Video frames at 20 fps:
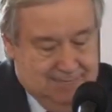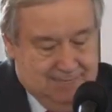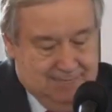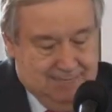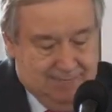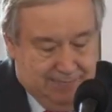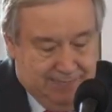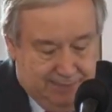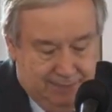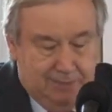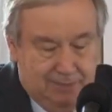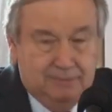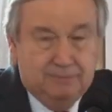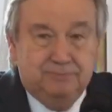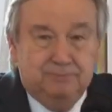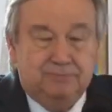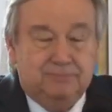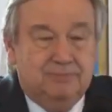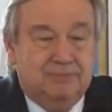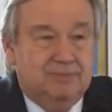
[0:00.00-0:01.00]
Then,
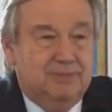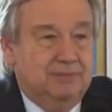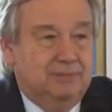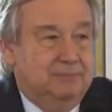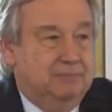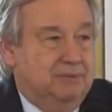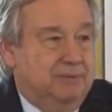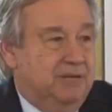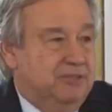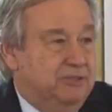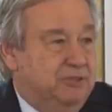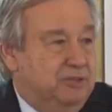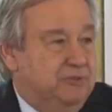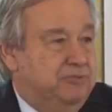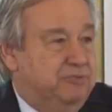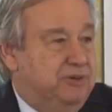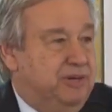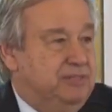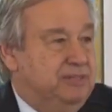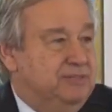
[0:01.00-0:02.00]
my dear
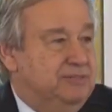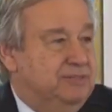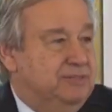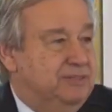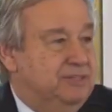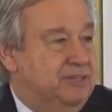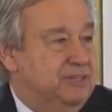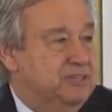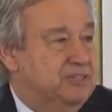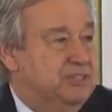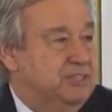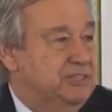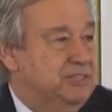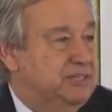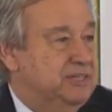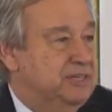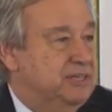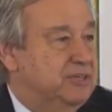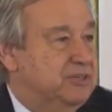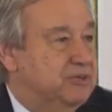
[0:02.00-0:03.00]
friend
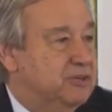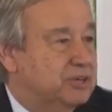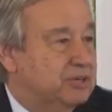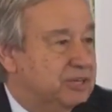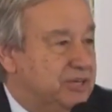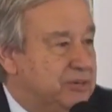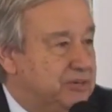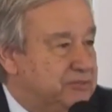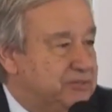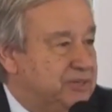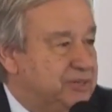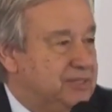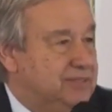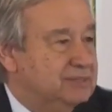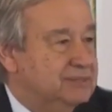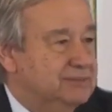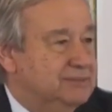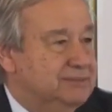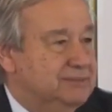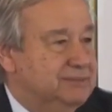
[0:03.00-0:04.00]
Kristalina Georgieva,
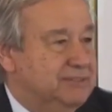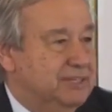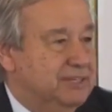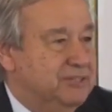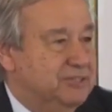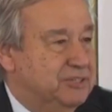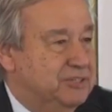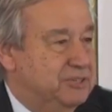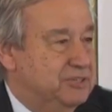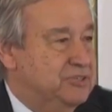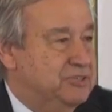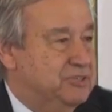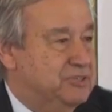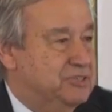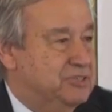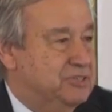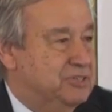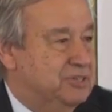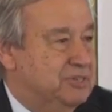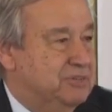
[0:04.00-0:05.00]
that
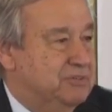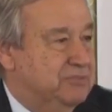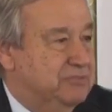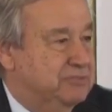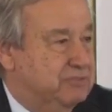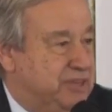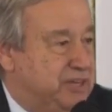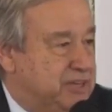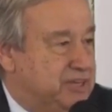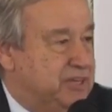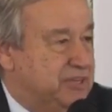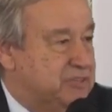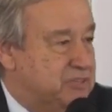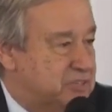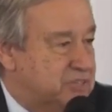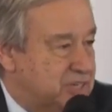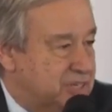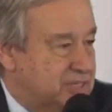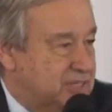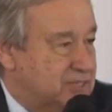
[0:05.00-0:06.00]
is very
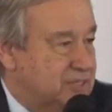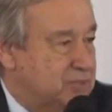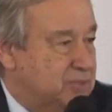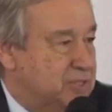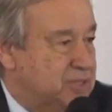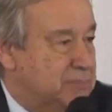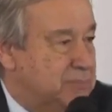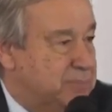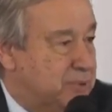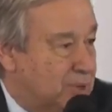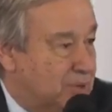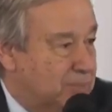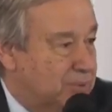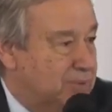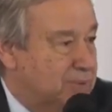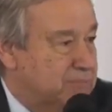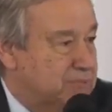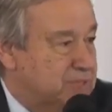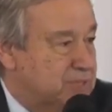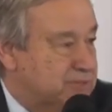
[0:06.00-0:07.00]
concerned with the
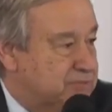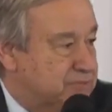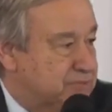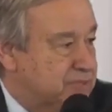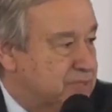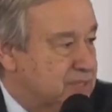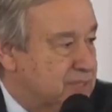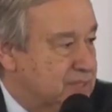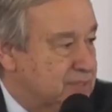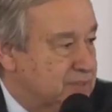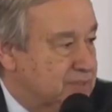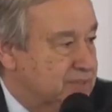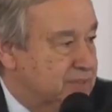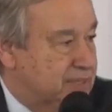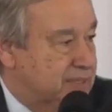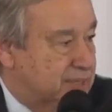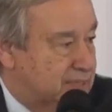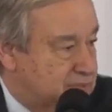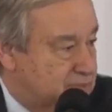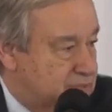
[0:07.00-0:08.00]
problems of the
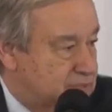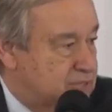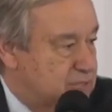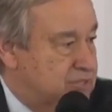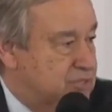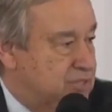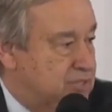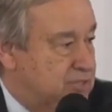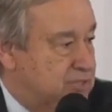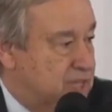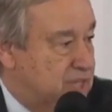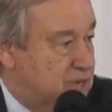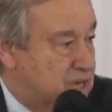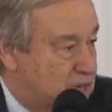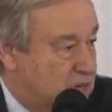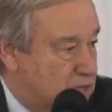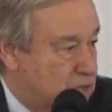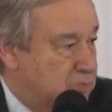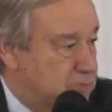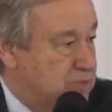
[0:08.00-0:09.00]
countries and the
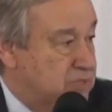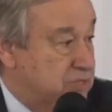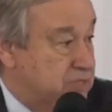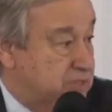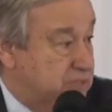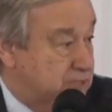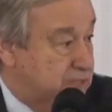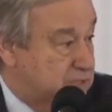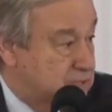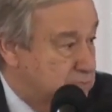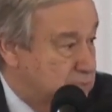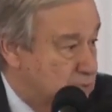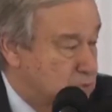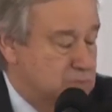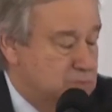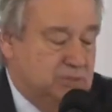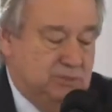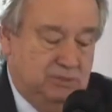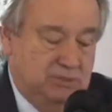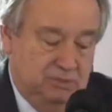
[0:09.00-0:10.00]
economies at that
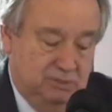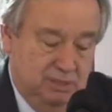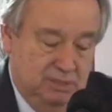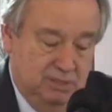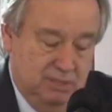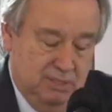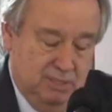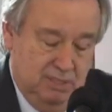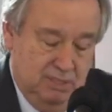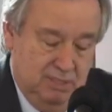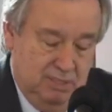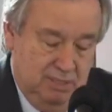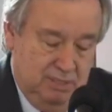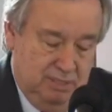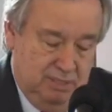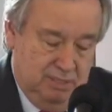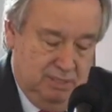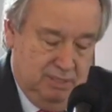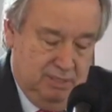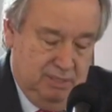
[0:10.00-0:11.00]
moment,
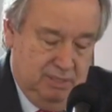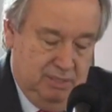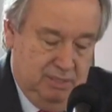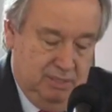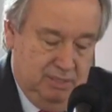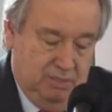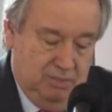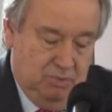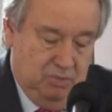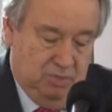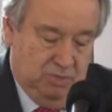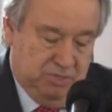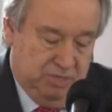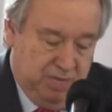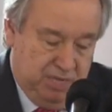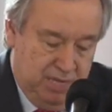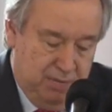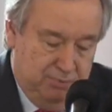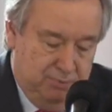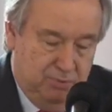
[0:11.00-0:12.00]
was
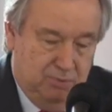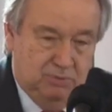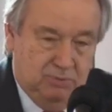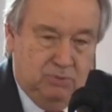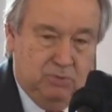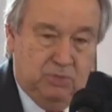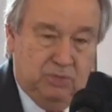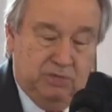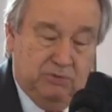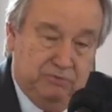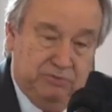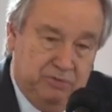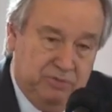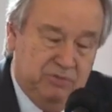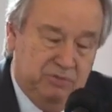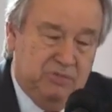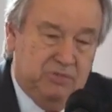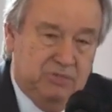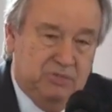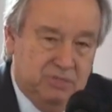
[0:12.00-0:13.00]
able to
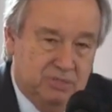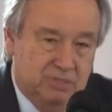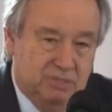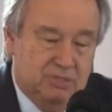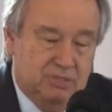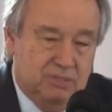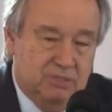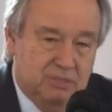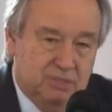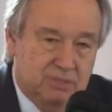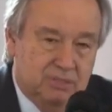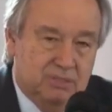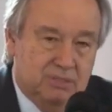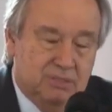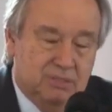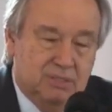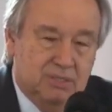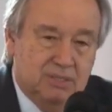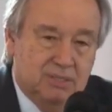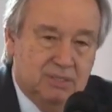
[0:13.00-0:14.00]
convince her